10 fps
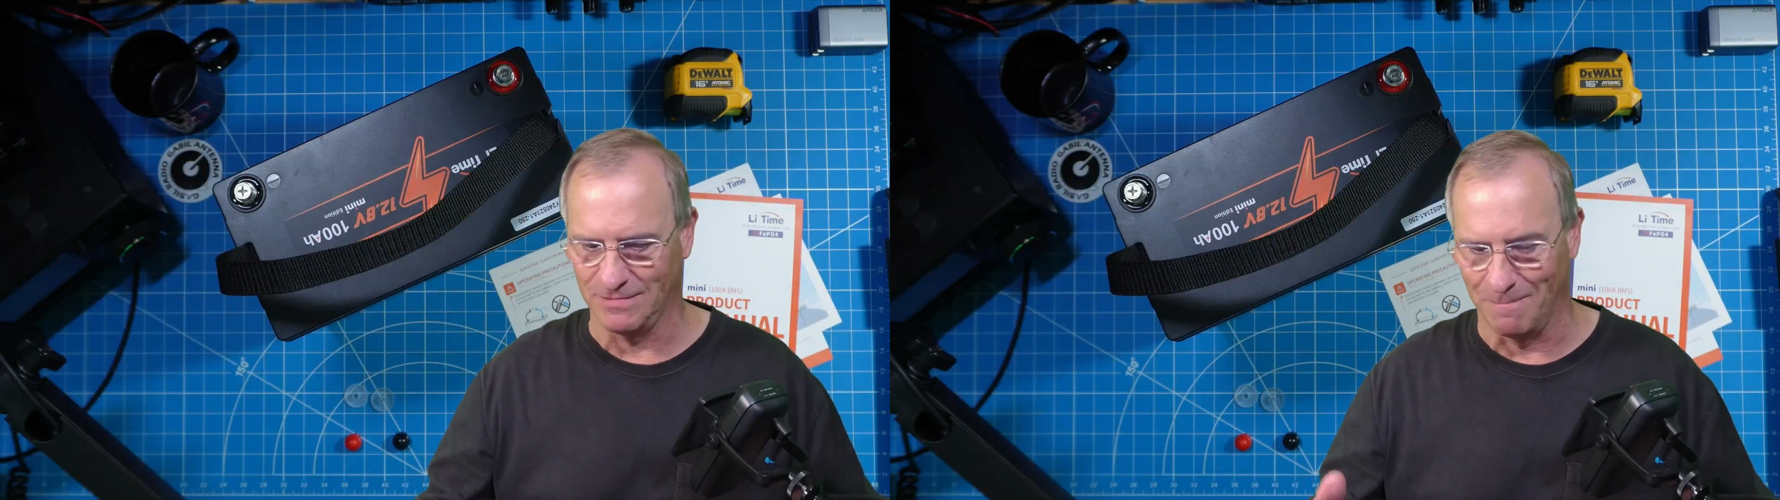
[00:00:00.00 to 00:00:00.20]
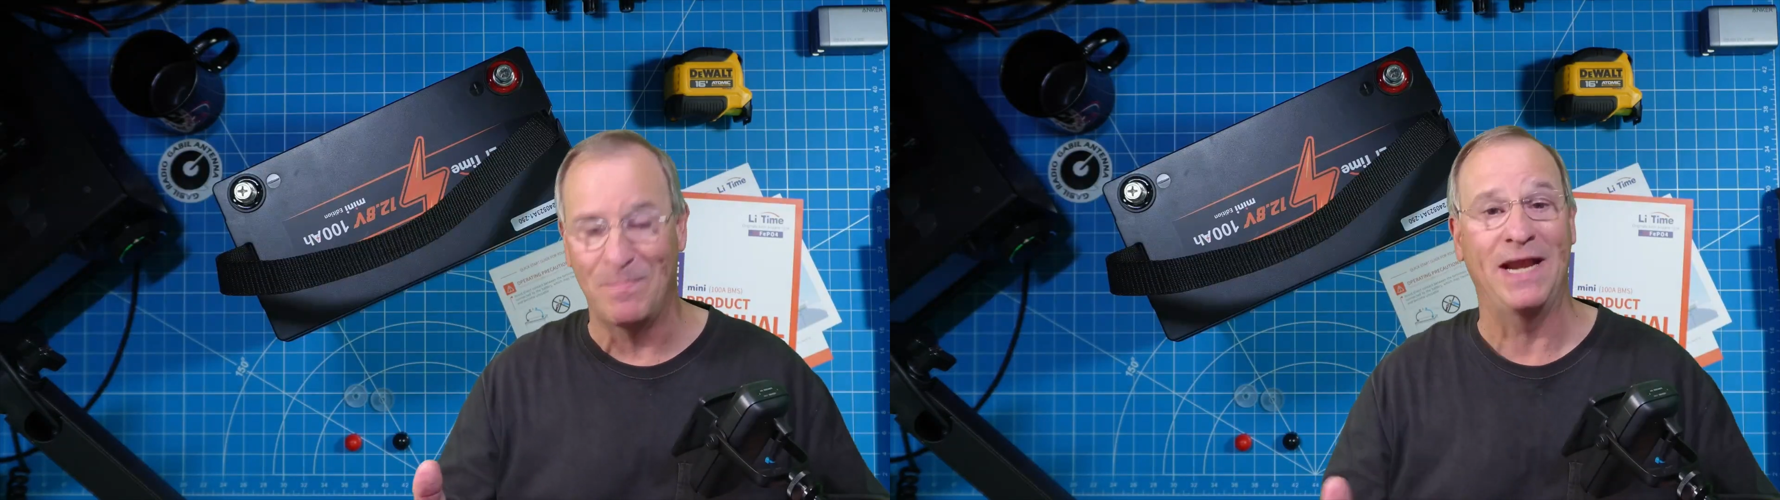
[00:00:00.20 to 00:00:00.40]

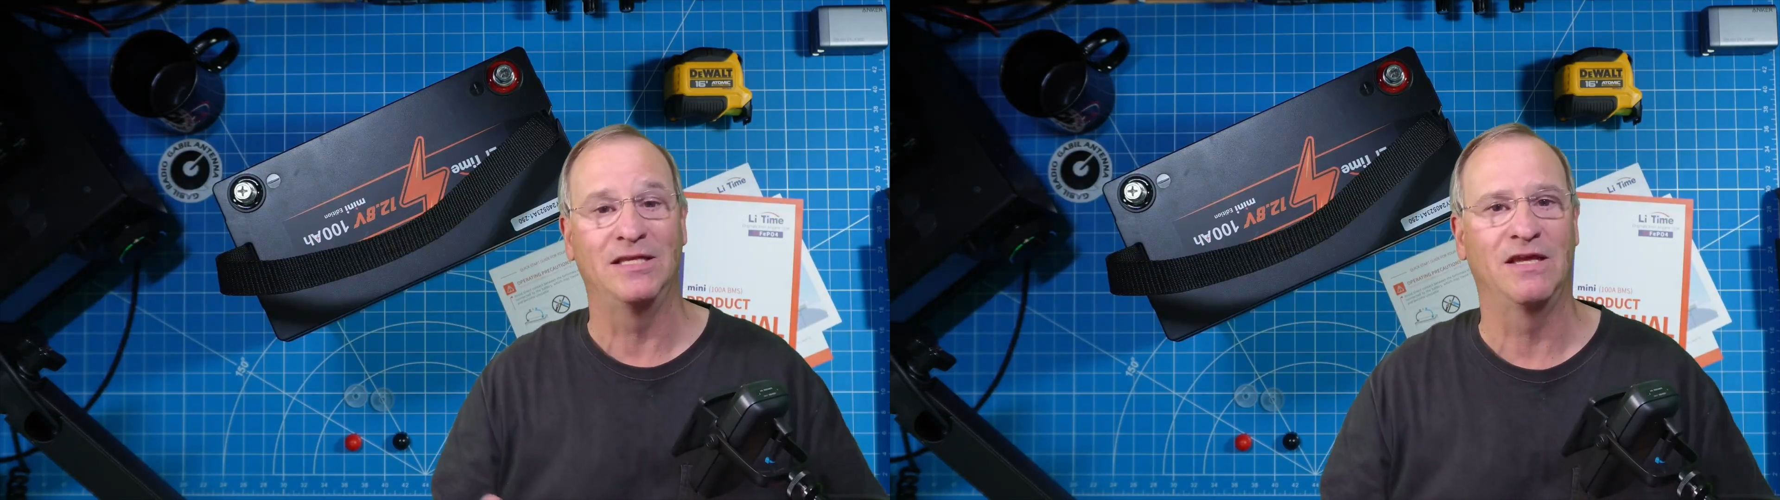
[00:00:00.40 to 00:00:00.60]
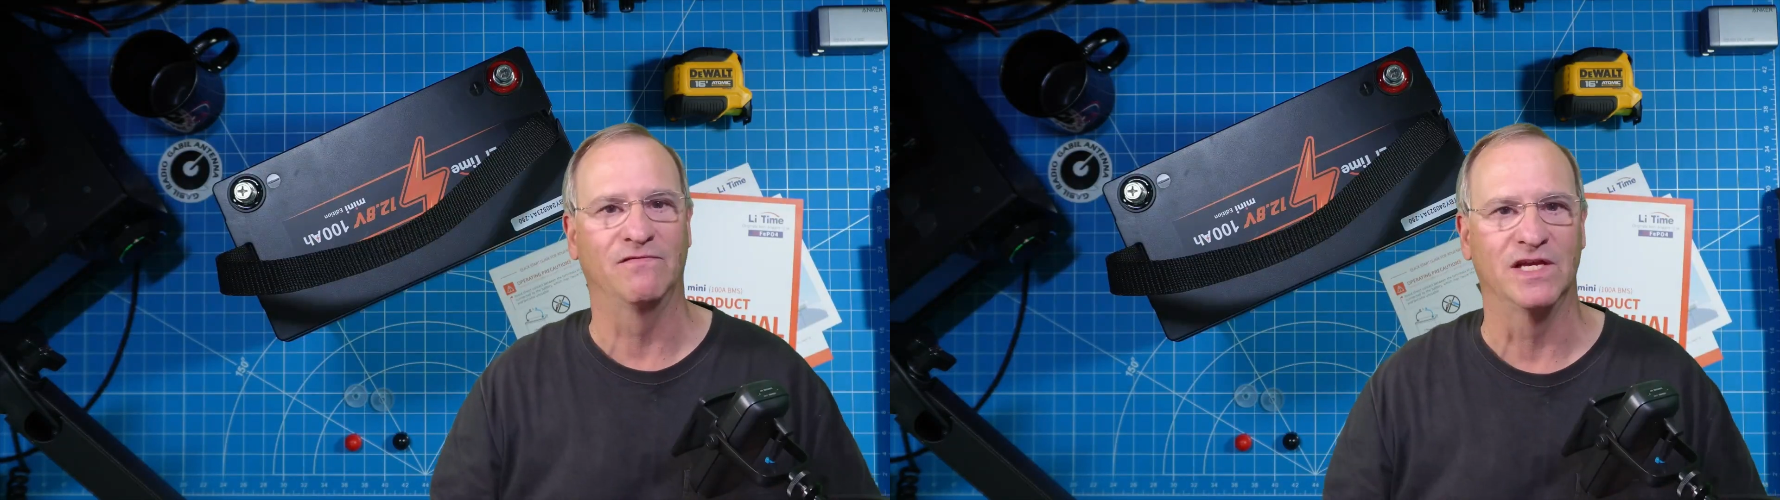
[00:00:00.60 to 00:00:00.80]

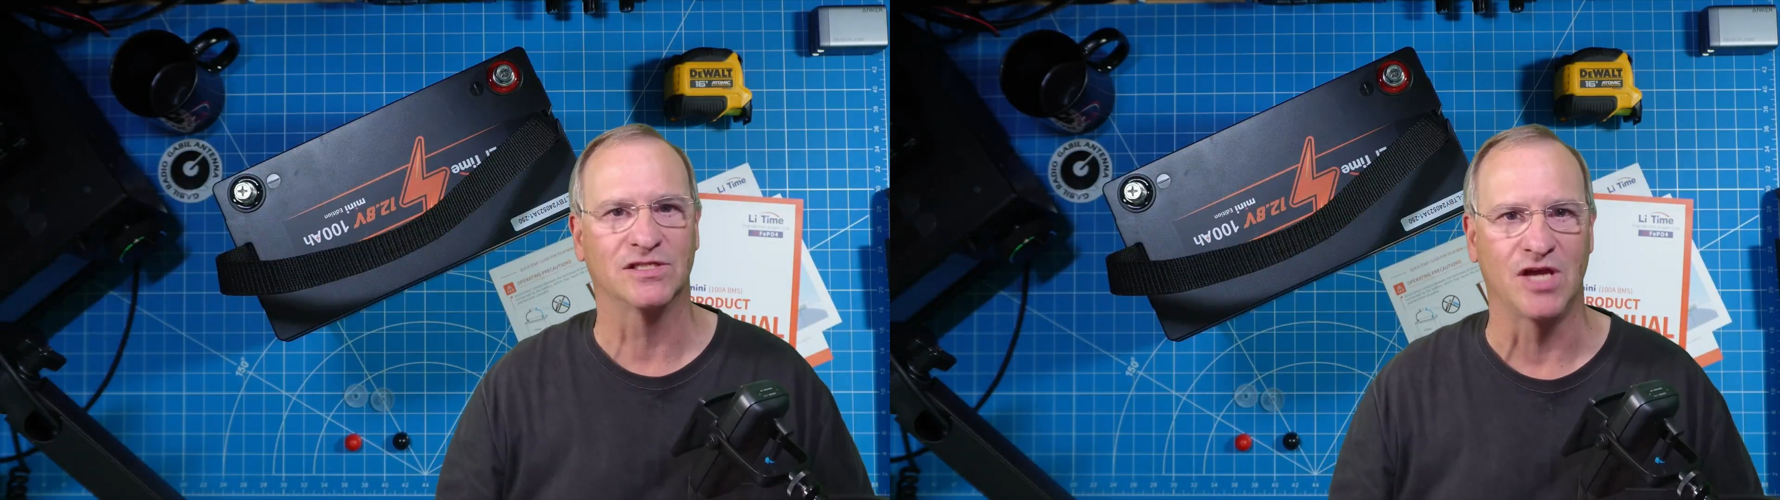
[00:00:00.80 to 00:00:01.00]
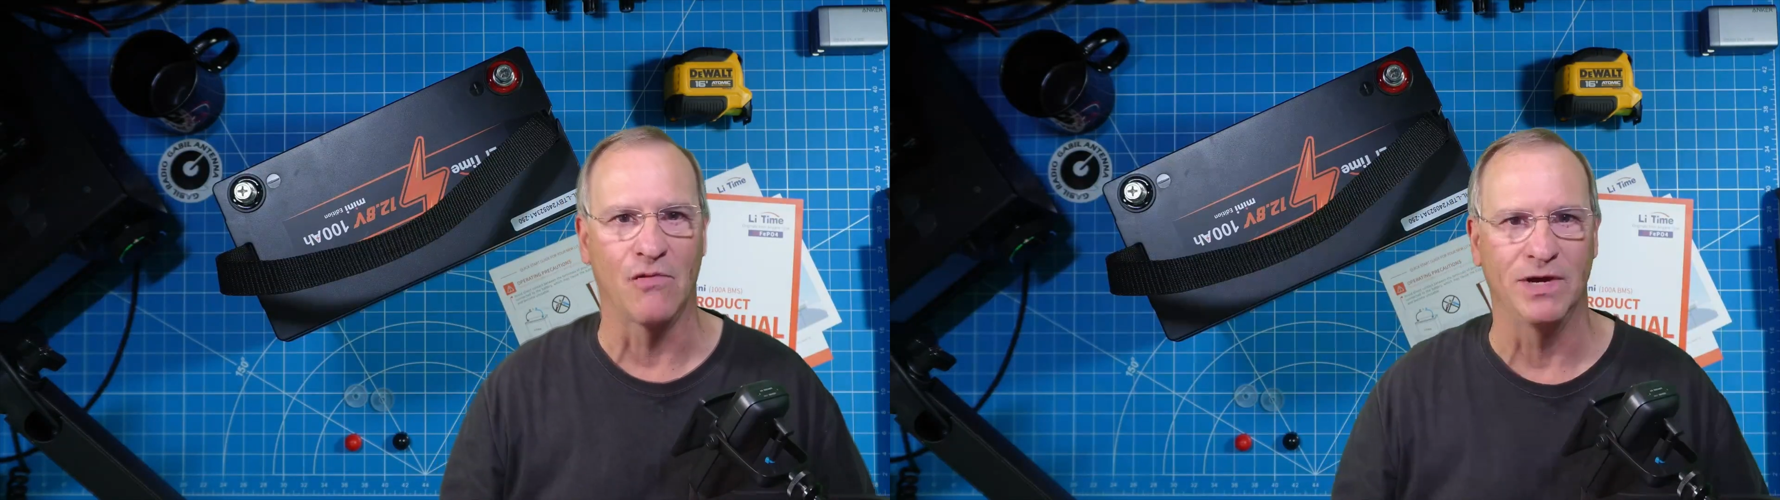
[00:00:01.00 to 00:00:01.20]

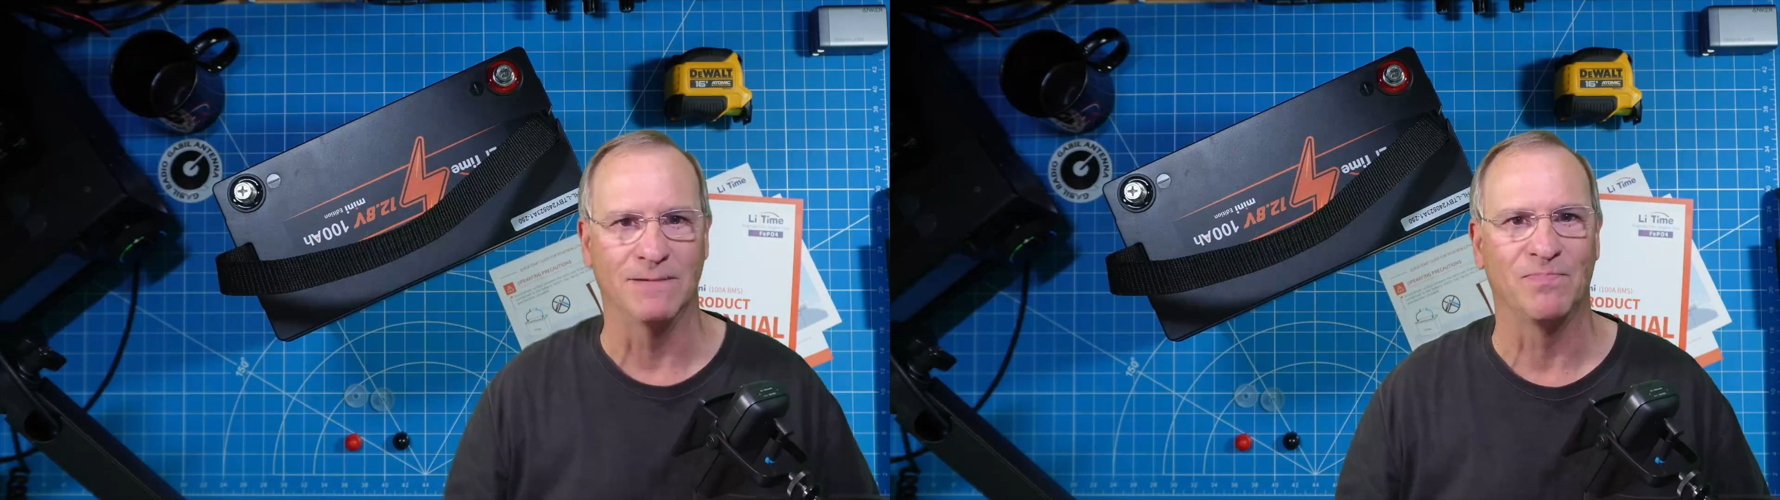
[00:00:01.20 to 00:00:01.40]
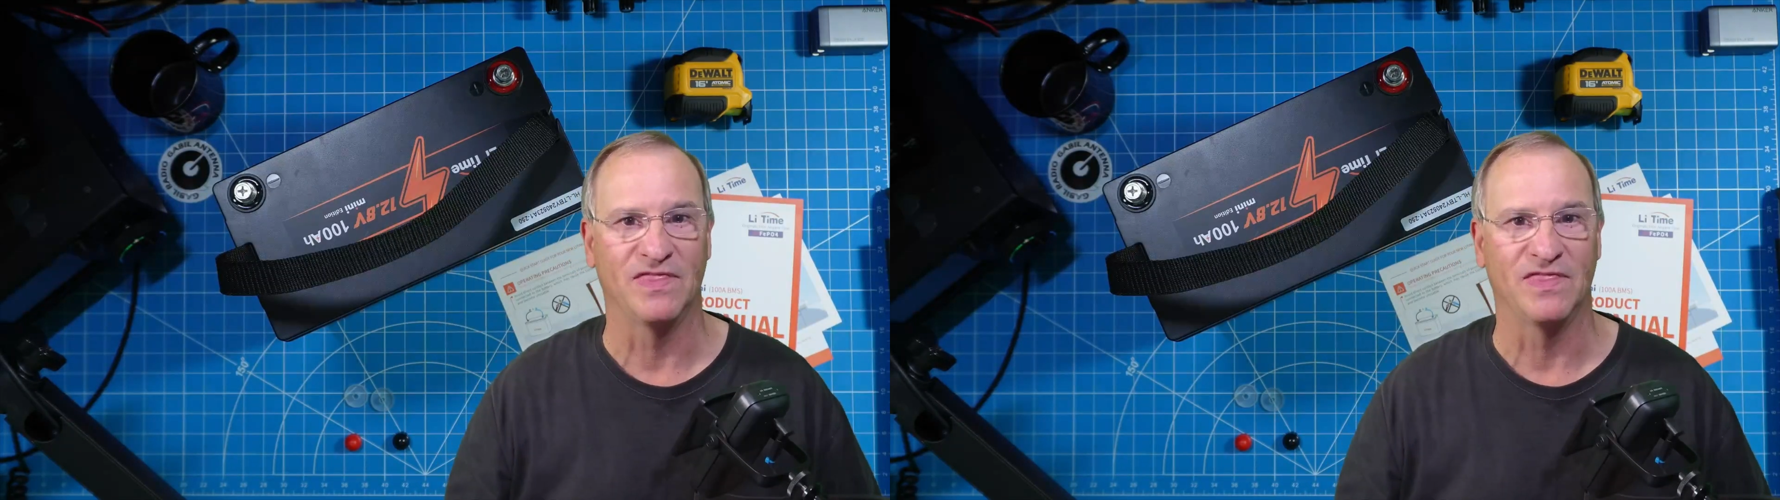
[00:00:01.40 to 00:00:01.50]
competitiveness going.